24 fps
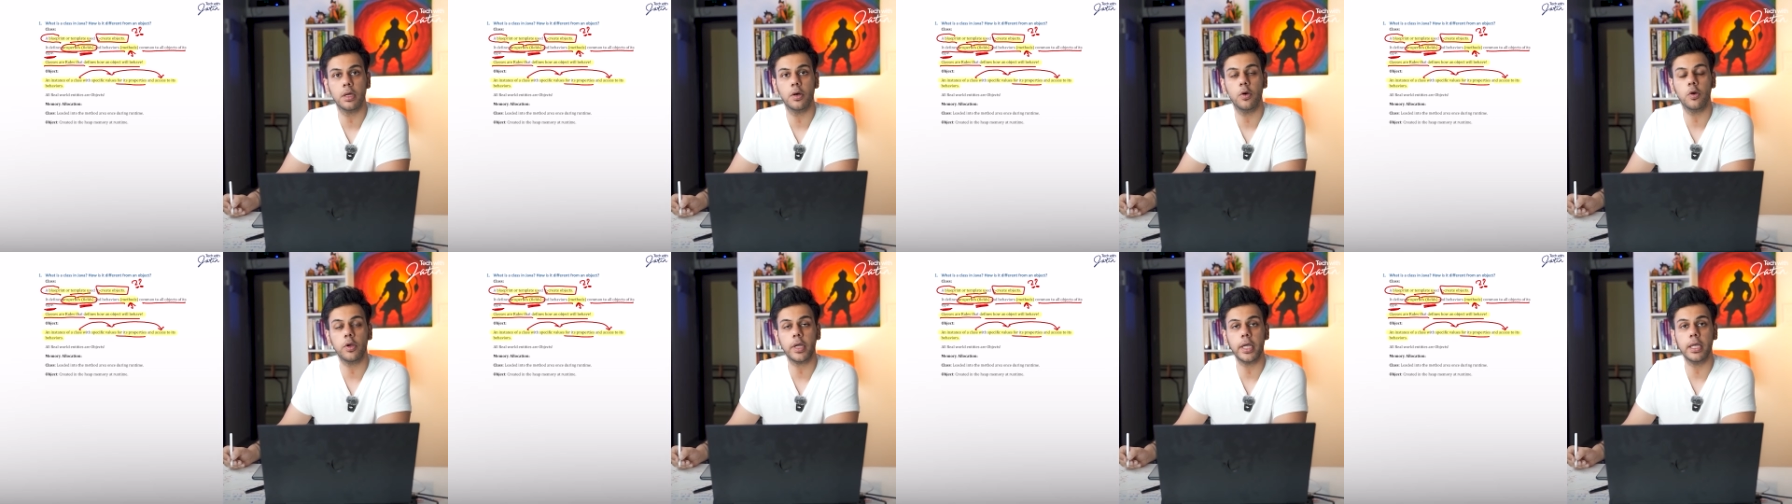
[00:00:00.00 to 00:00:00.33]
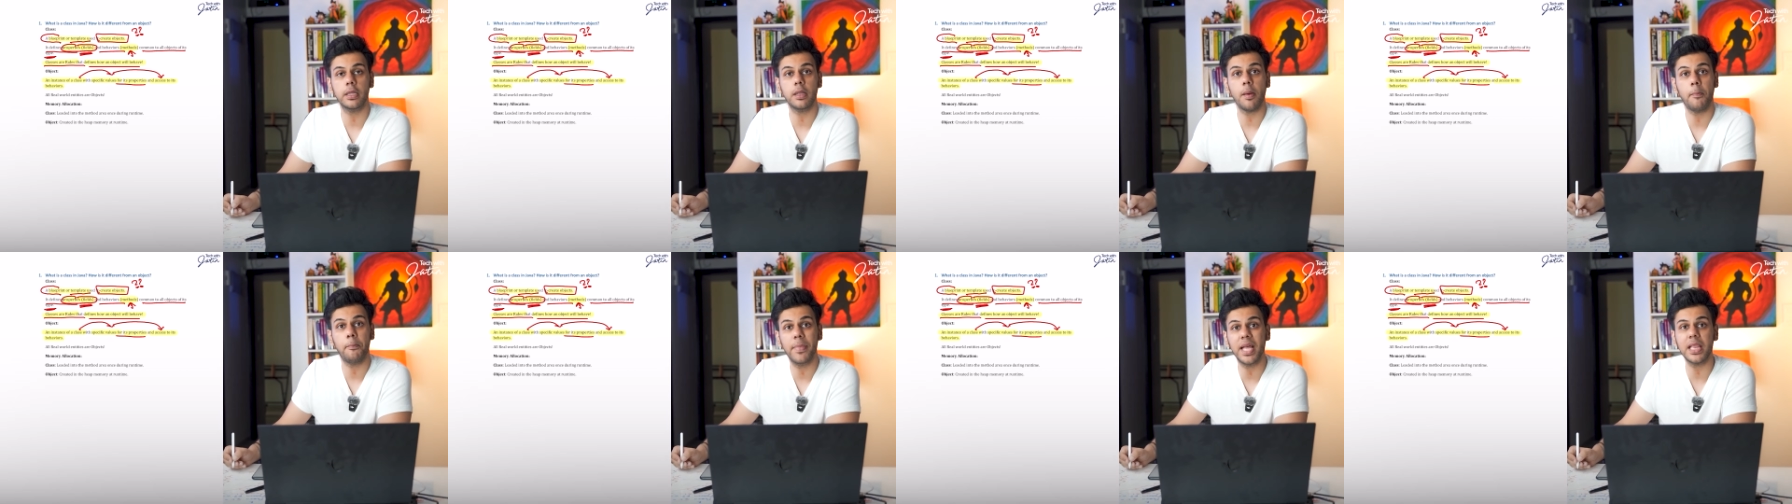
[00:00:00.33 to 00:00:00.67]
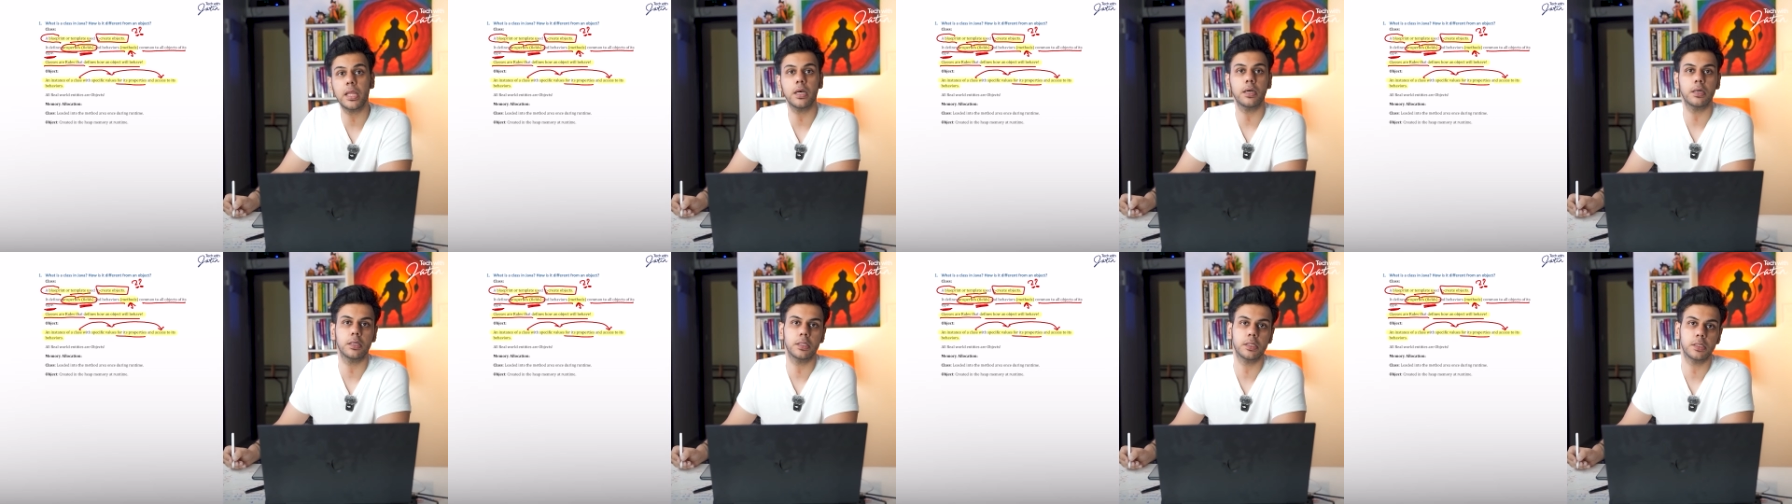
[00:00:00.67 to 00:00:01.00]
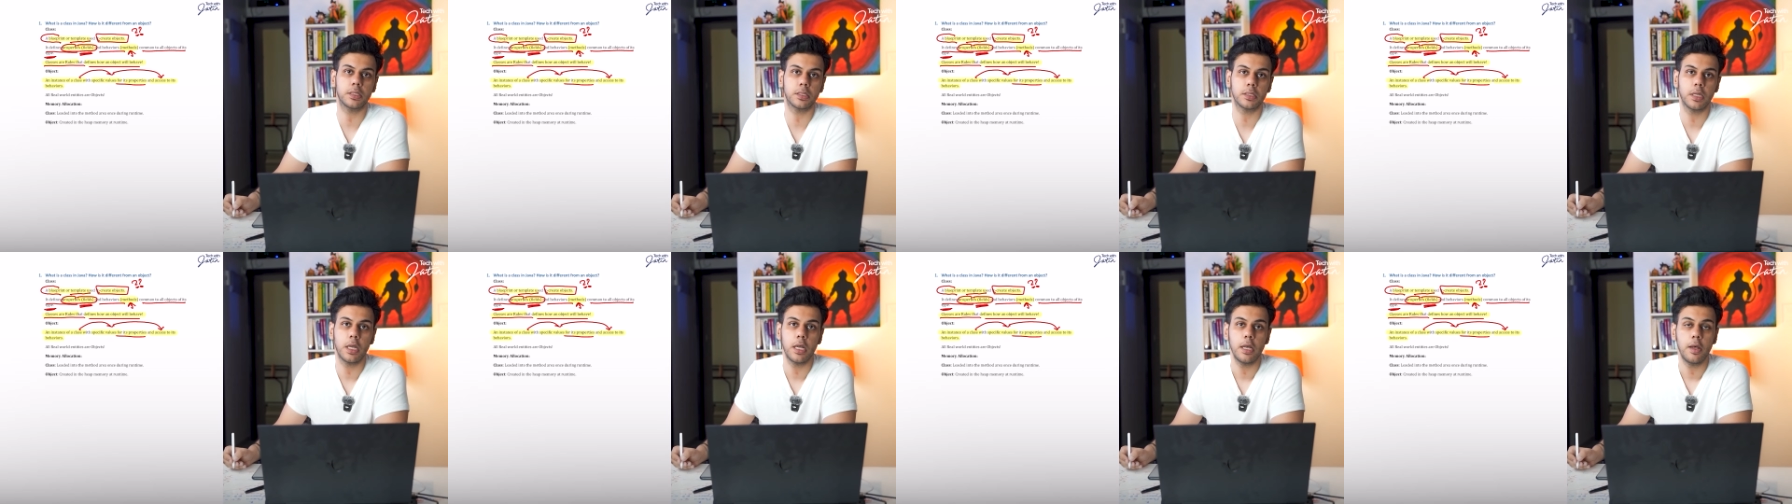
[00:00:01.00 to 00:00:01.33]
okay, the
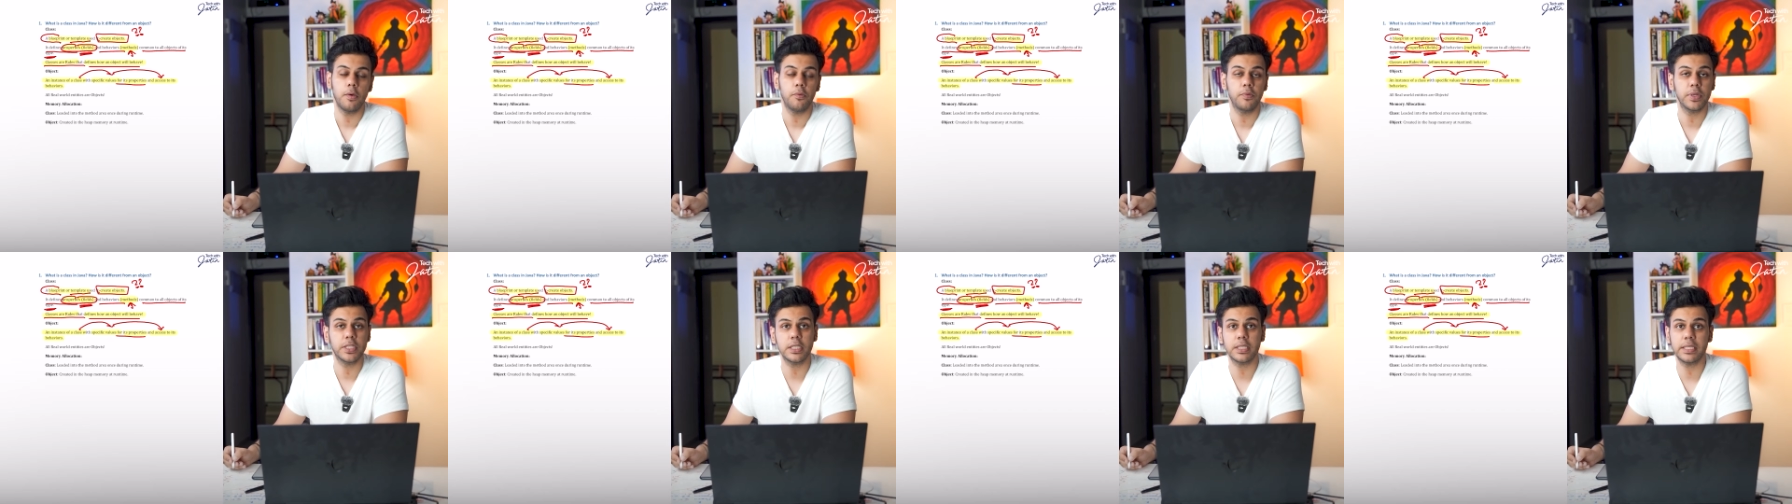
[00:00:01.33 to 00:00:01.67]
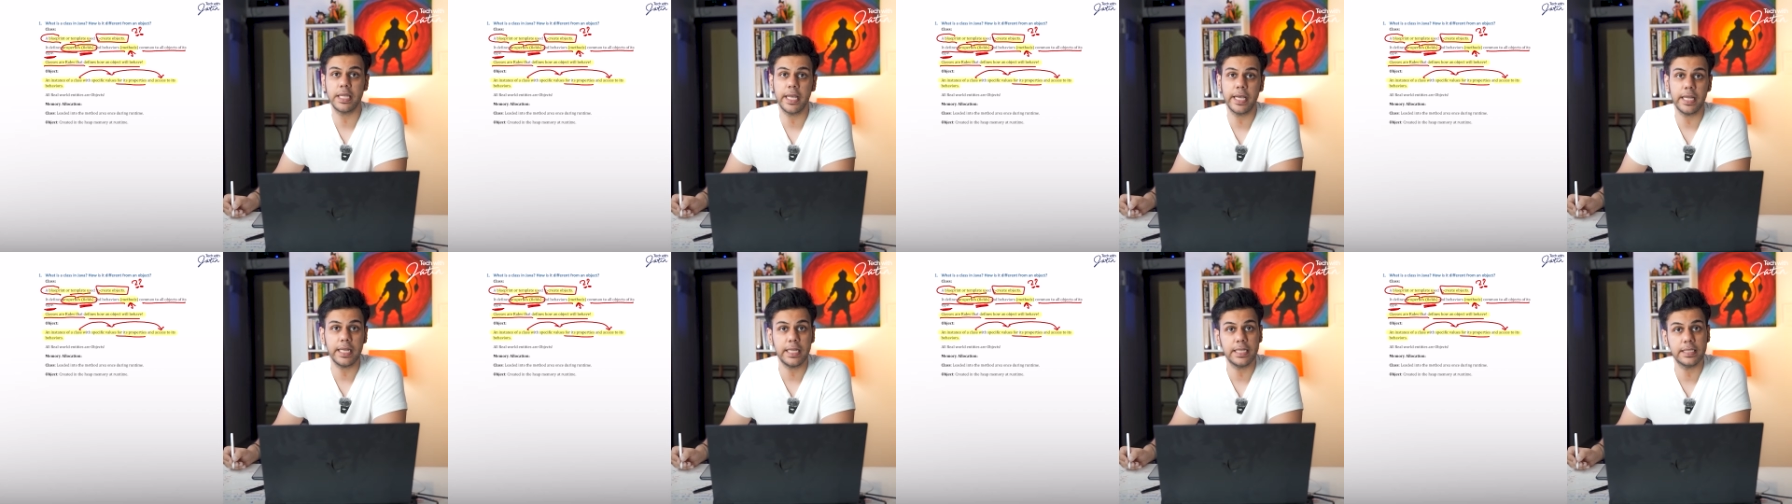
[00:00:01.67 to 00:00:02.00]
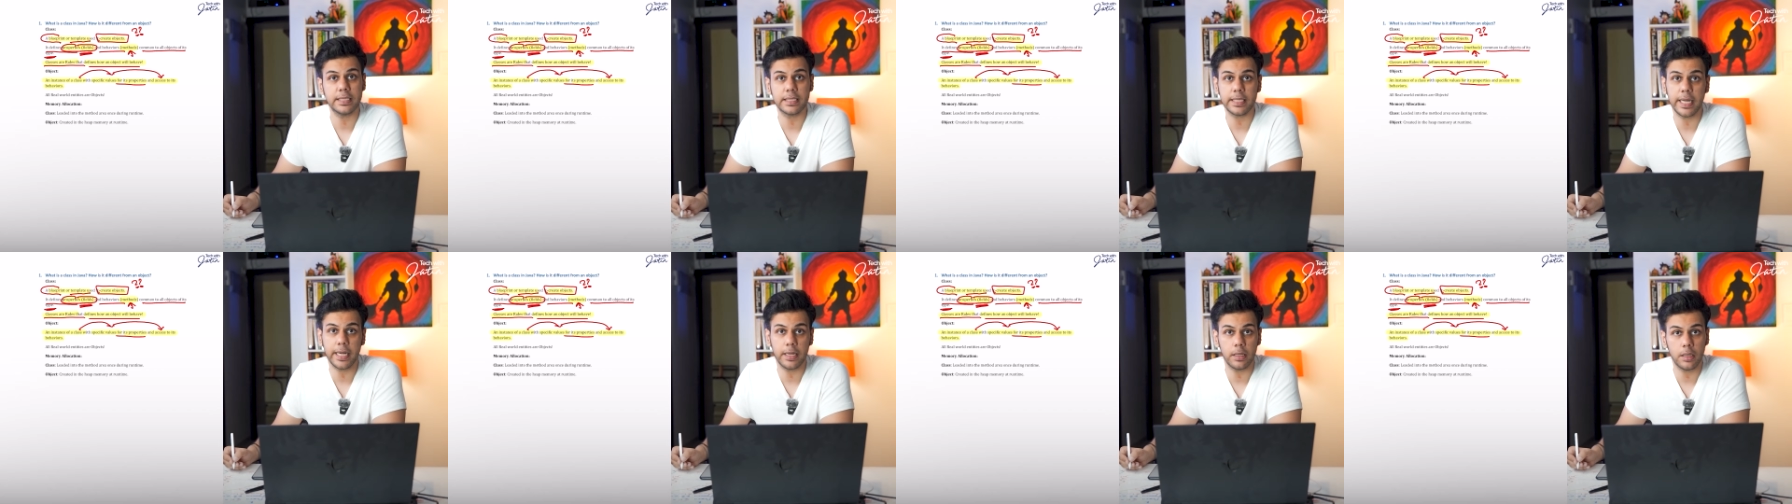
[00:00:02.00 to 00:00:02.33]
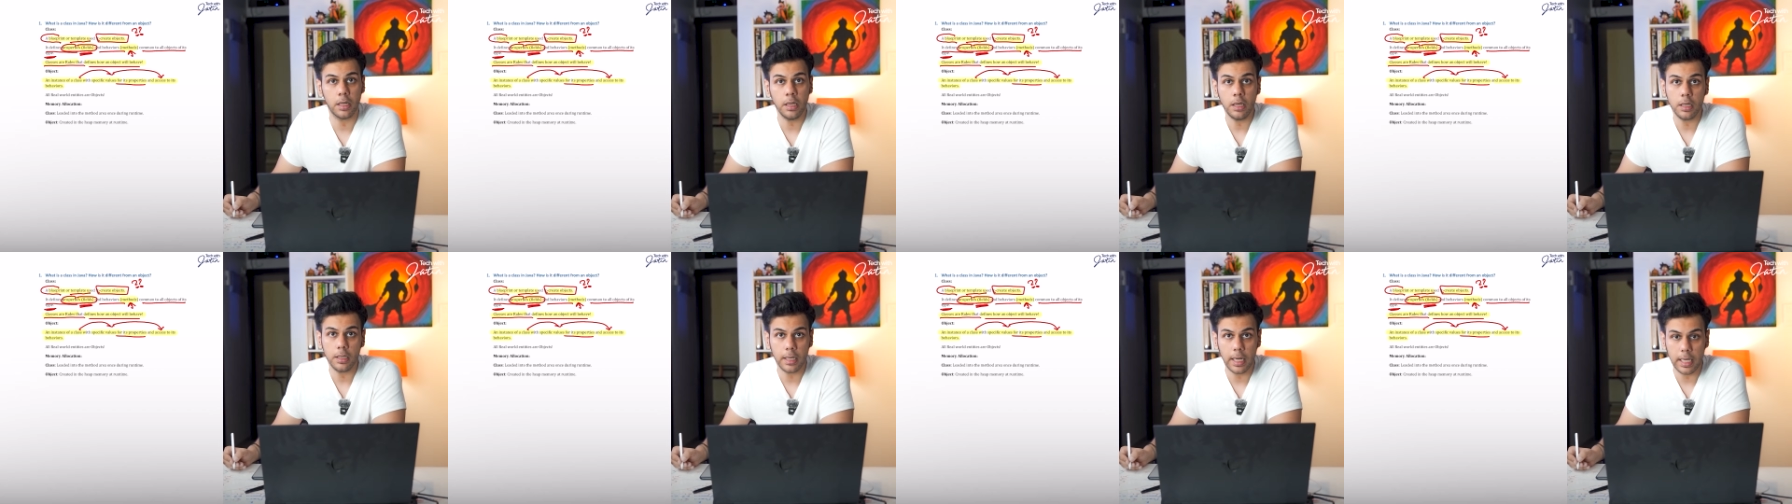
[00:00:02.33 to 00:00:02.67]
methods which is there inside
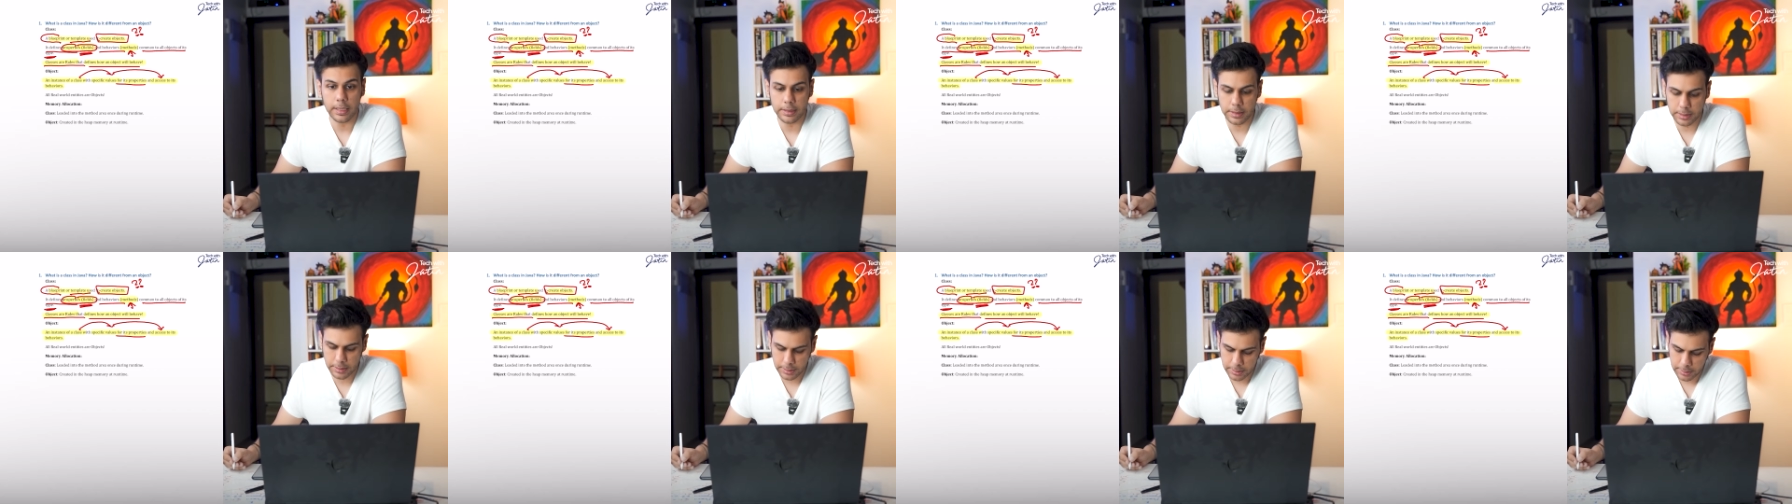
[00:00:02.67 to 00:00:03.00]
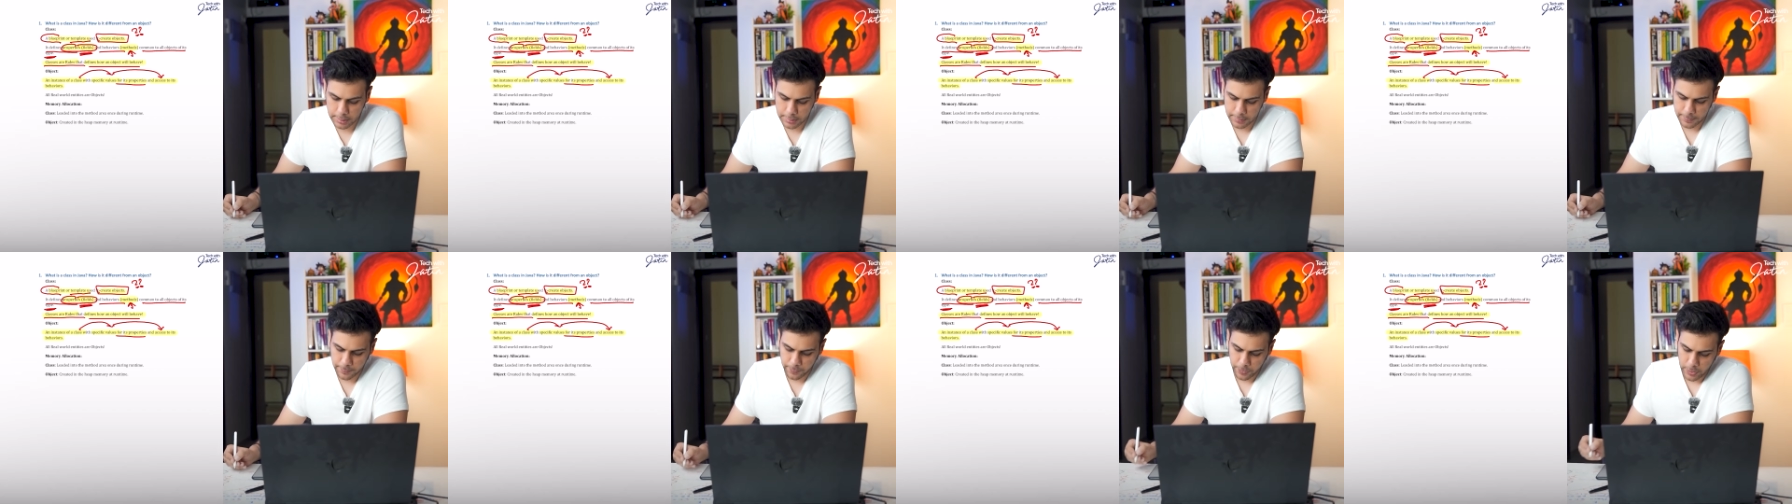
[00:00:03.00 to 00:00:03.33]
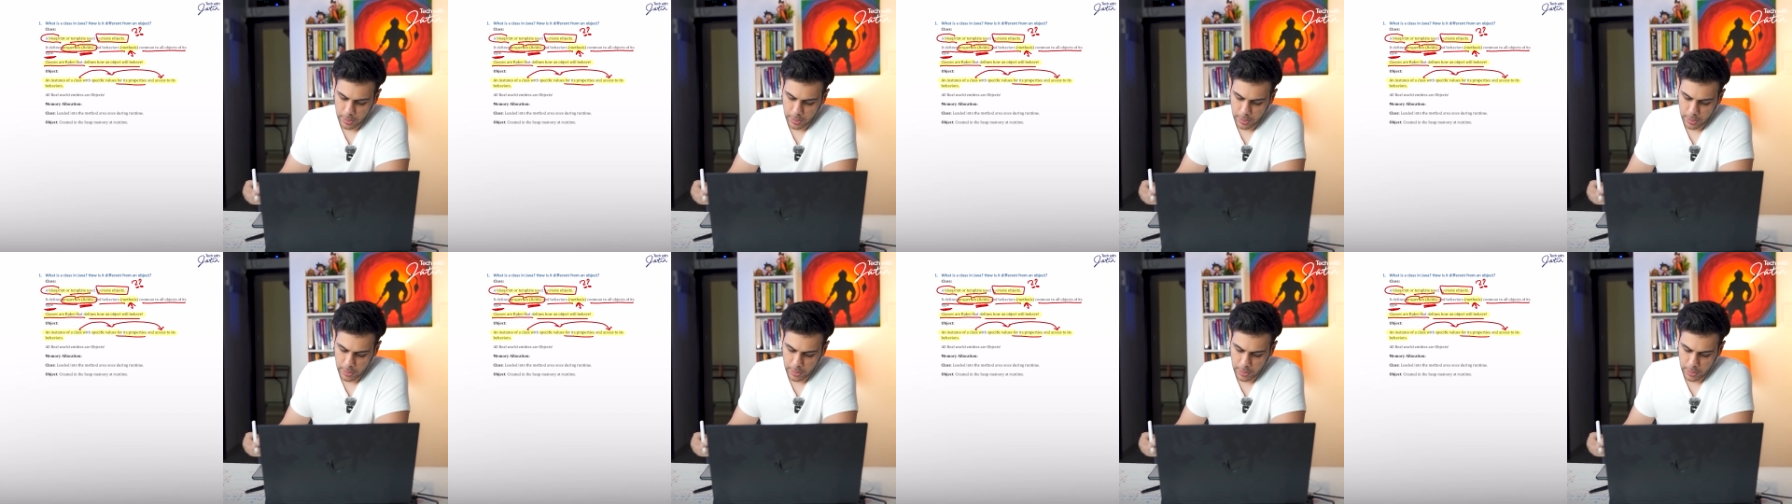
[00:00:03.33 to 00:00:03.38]
the class.